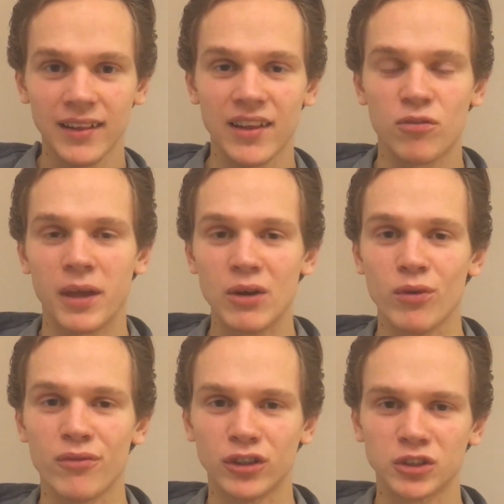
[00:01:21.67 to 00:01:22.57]
Let's begin
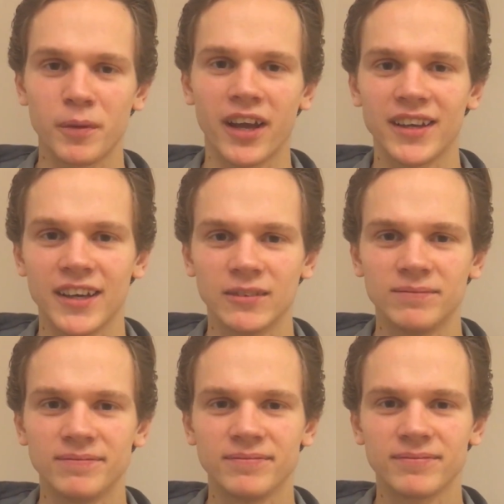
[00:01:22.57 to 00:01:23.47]
with the first big idea.
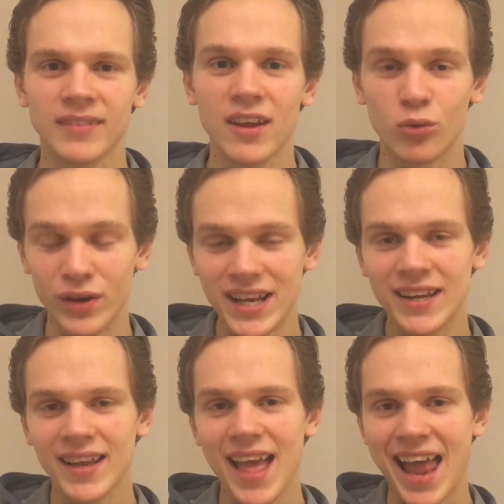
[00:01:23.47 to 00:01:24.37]

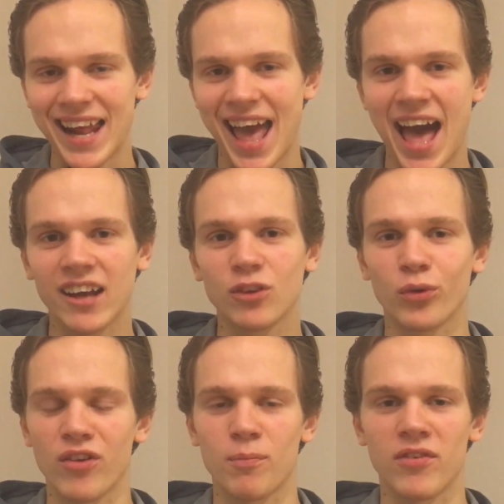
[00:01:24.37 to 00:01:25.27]
Read and act
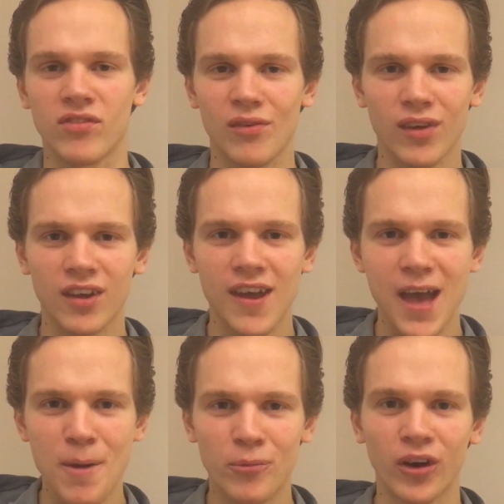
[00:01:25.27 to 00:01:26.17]
toward a specific
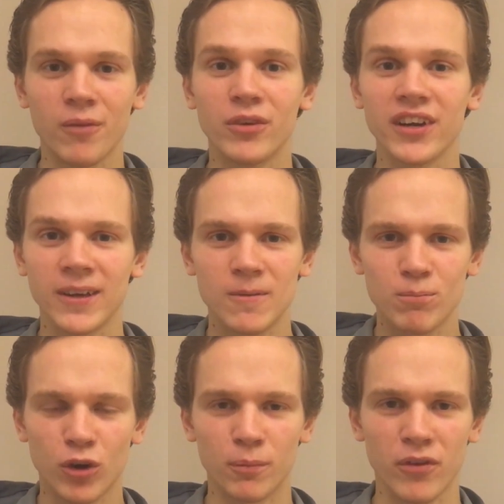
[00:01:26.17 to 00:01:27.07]
primary
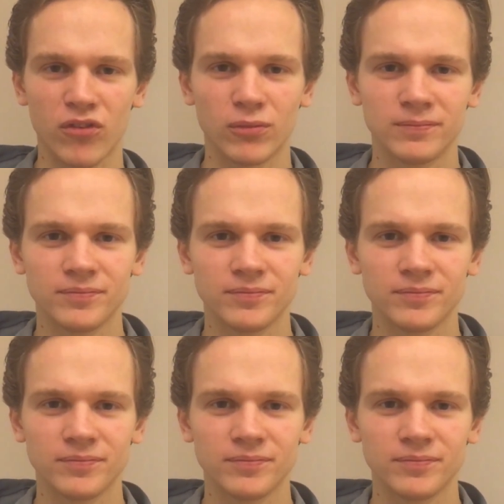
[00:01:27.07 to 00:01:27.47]
purpose.